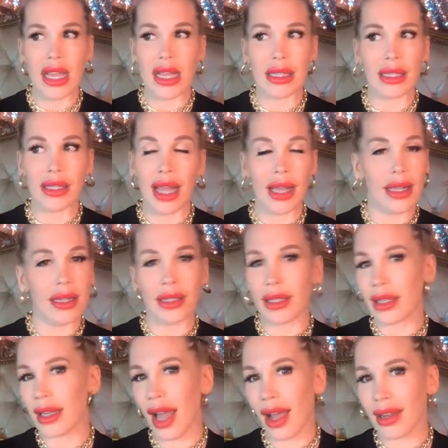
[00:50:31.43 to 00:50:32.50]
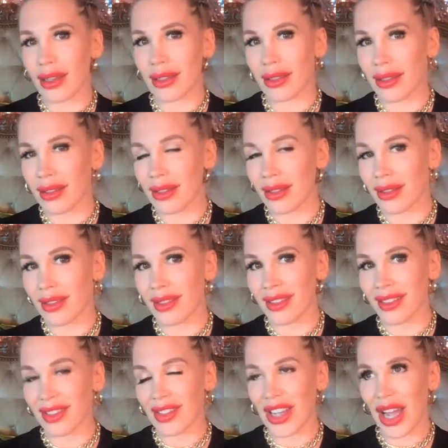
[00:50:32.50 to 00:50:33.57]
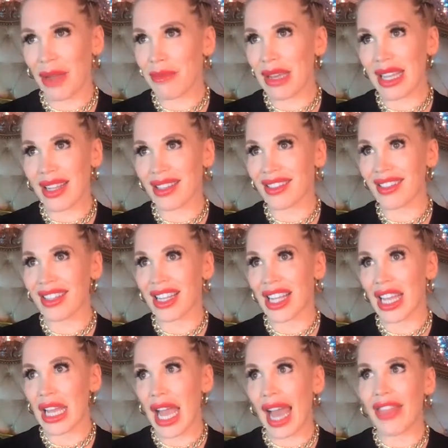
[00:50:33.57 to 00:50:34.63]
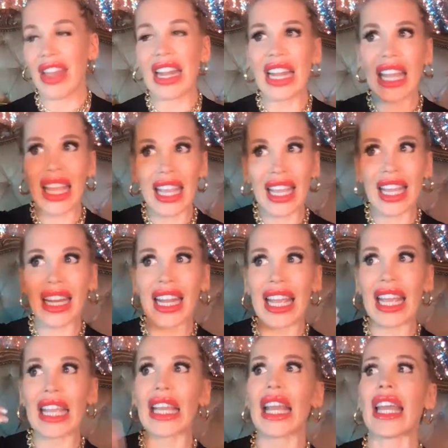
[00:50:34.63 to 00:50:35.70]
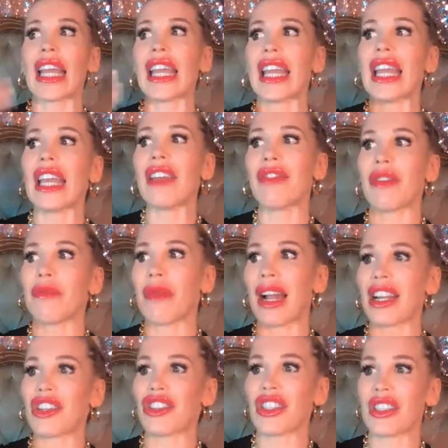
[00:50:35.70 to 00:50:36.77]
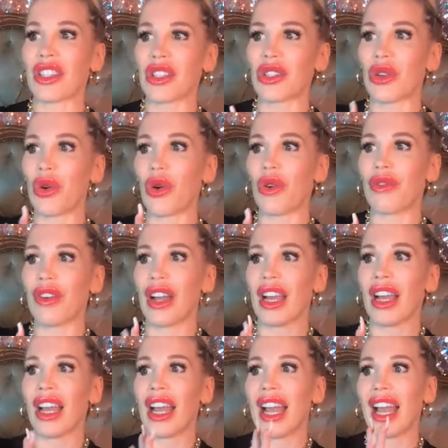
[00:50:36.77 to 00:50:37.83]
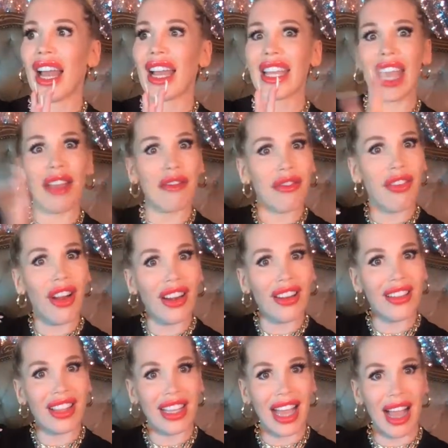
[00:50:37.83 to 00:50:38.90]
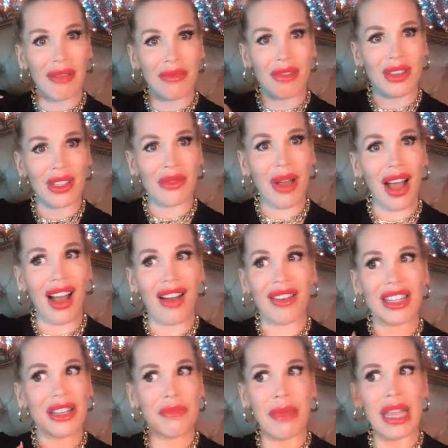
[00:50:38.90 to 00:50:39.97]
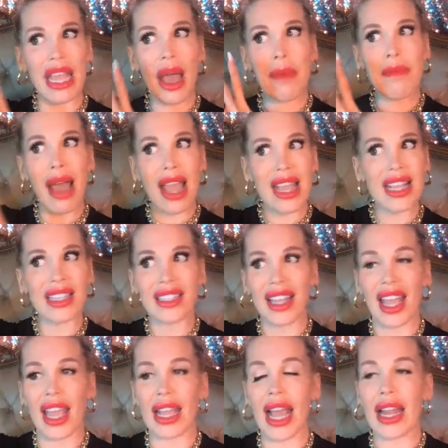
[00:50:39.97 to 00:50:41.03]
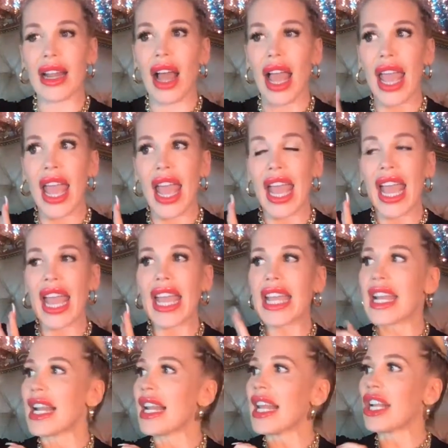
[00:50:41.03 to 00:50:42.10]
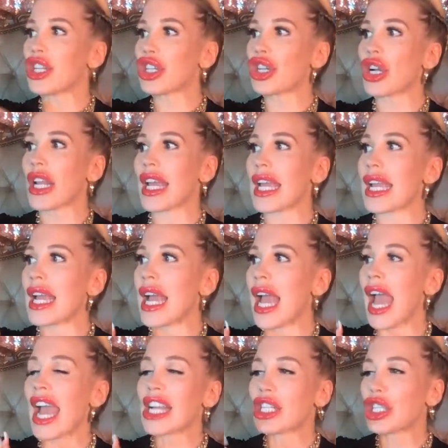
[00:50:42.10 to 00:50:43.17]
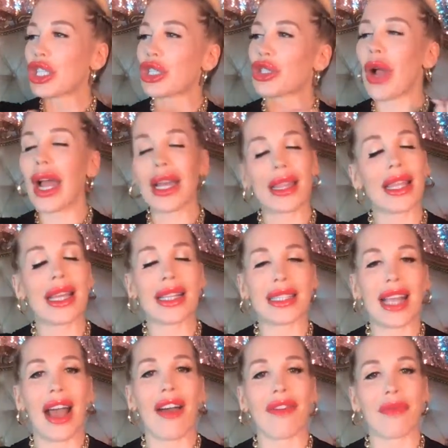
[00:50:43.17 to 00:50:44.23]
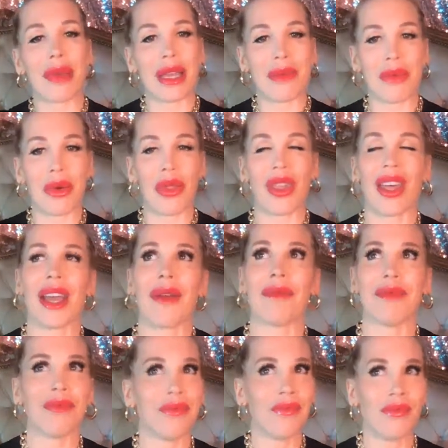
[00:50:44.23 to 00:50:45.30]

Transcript: is second to none. I mean, and then he even manages to sort of get in front of the camera as well and be amazing. And he can literally extract things out of people that